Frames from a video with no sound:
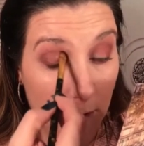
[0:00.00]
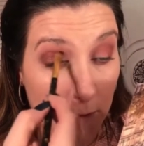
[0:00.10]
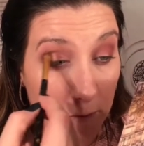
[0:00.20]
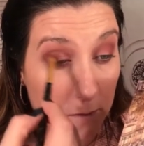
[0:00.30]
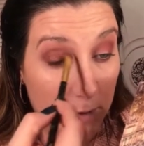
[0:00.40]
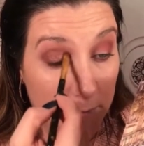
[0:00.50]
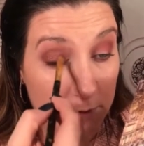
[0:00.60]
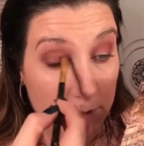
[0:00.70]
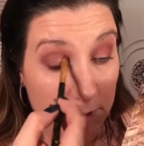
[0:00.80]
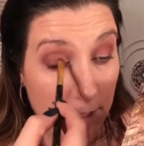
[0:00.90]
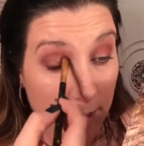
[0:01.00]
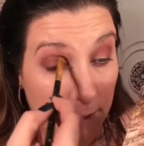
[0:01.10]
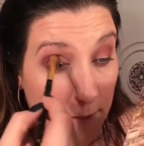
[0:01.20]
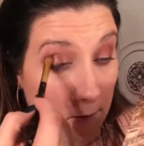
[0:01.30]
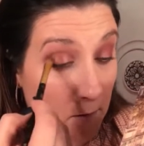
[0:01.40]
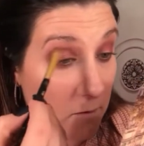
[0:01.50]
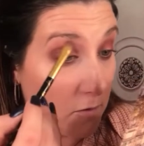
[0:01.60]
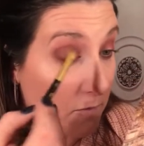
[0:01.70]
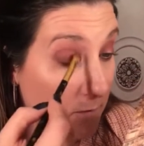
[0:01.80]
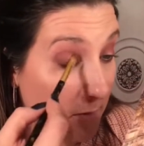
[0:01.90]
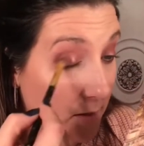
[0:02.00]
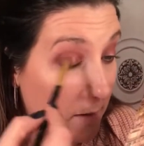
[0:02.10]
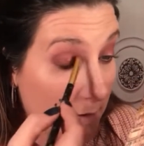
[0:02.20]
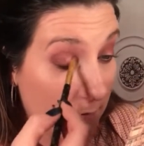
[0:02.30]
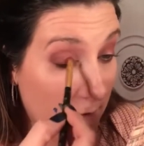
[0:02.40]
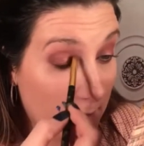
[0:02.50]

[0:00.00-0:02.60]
Now I'm just taking that all over my lid right